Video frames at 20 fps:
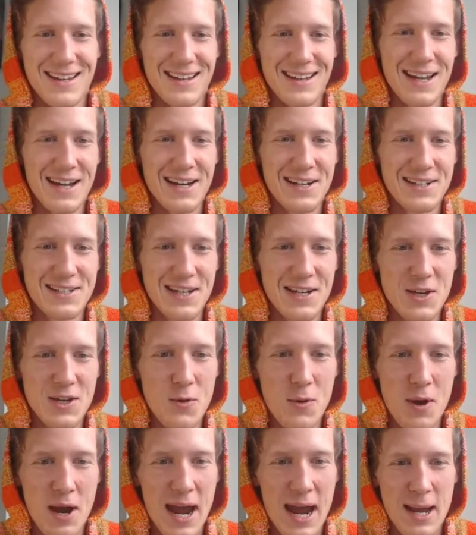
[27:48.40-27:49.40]
Katie saying,
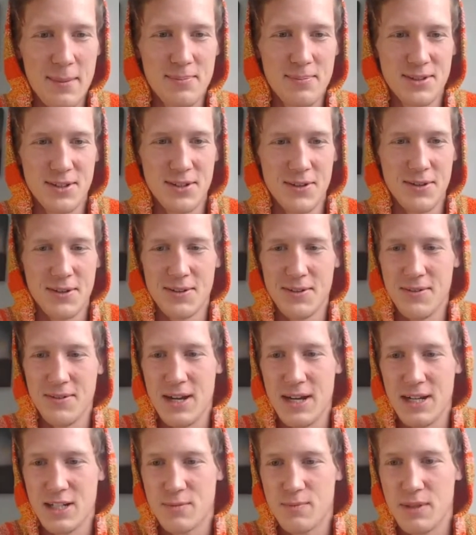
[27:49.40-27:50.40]
You absolutely do
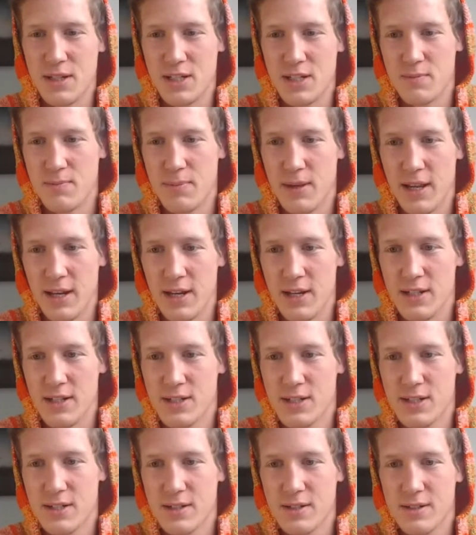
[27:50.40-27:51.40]
not speak
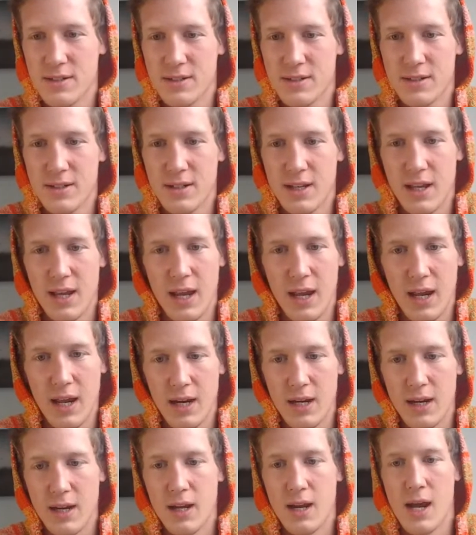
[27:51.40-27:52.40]
Spanish.
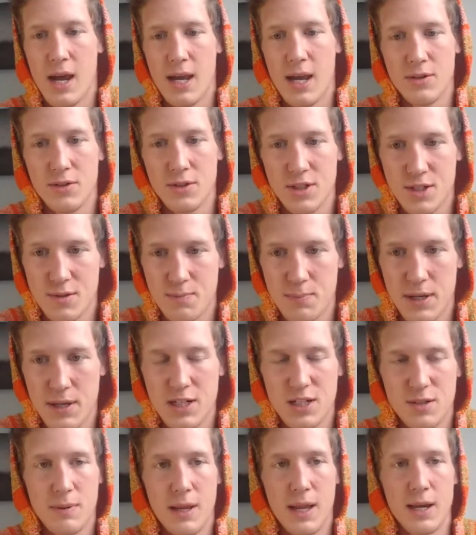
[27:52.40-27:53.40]
Hey, I don't speak
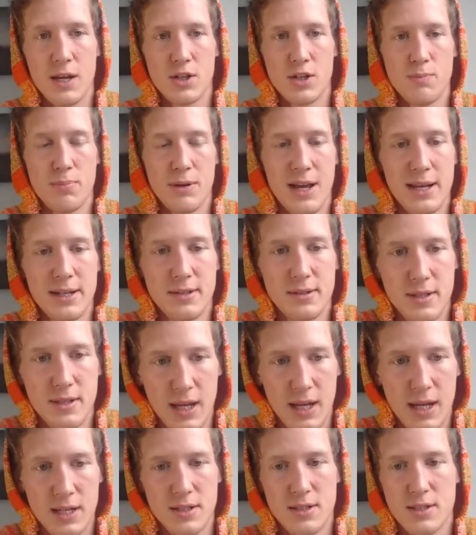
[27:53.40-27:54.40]
Spanish, but I
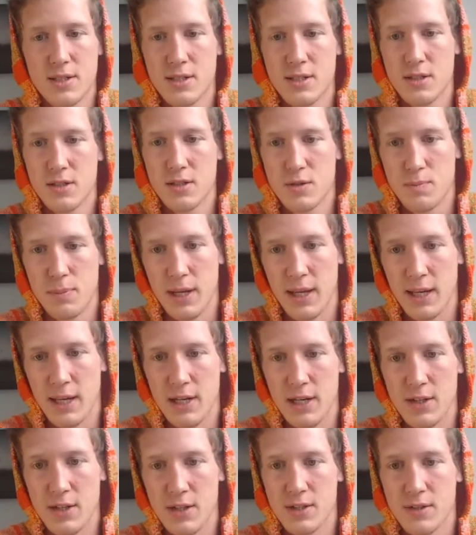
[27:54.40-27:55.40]
dance
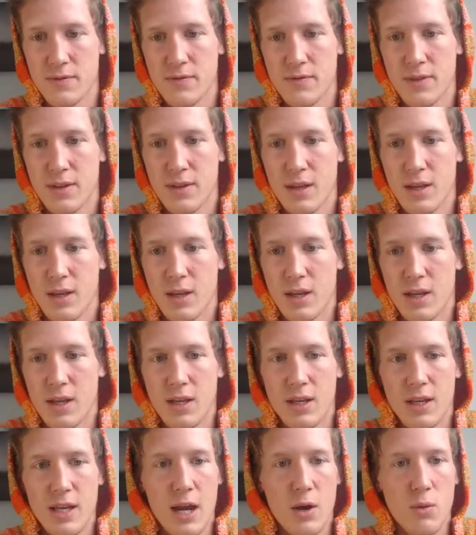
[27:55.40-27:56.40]
Spanish.
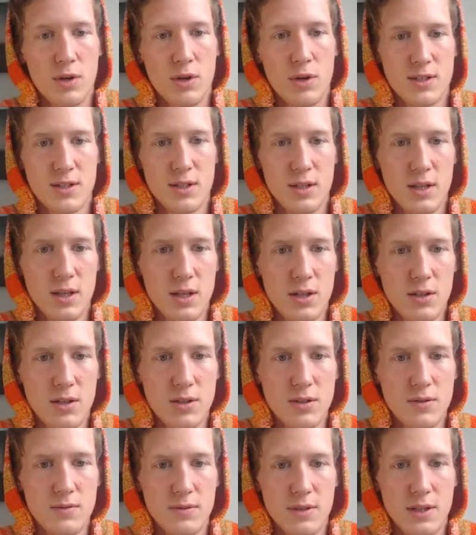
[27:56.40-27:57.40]
Yeah, it wasn't
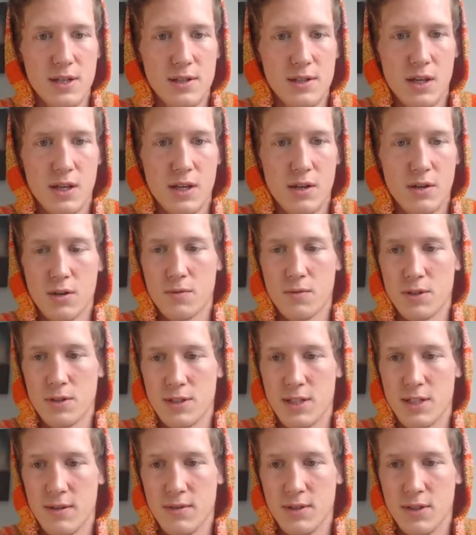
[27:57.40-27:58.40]
illegal. He's a hero for
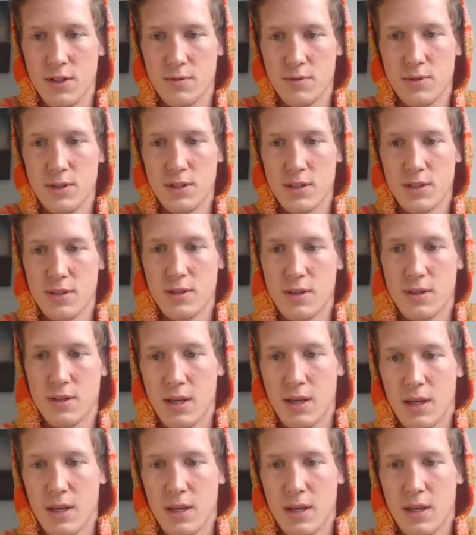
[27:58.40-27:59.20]
saving those books.